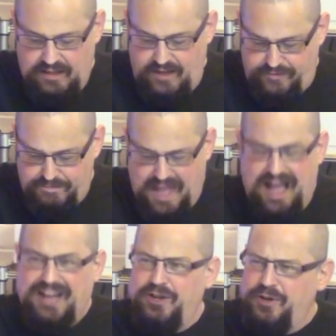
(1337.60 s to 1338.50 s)
Love,
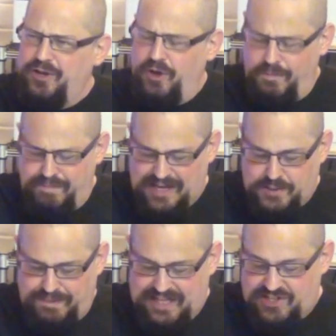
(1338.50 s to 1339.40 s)
I know you're not
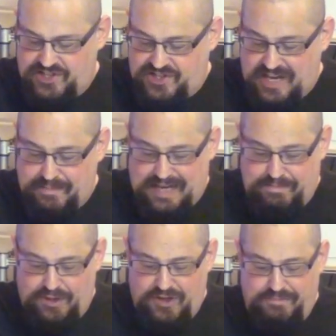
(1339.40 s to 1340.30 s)
best pleased to see me,
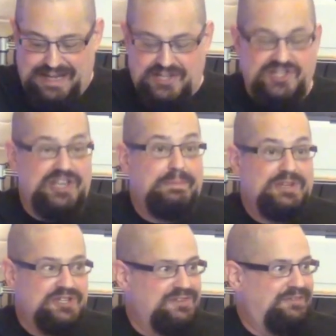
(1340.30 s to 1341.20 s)
but you've been
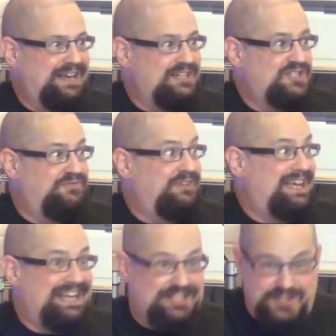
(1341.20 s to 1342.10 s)
summoned and that's
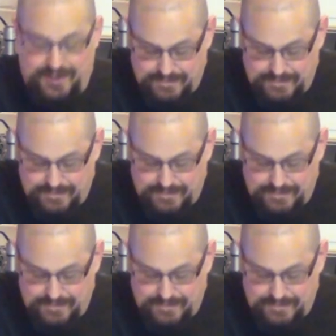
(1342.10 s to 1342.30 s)
that.